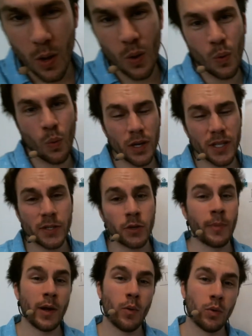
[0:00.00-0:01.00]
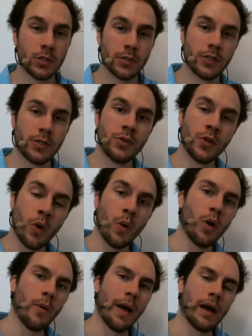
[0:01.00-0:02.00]
What you may want to know
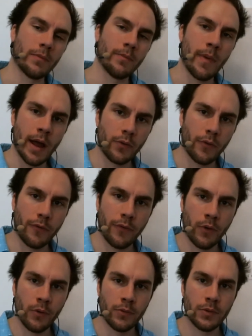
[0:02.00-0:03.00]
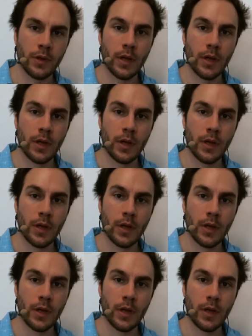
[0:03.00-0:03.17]
about a microphone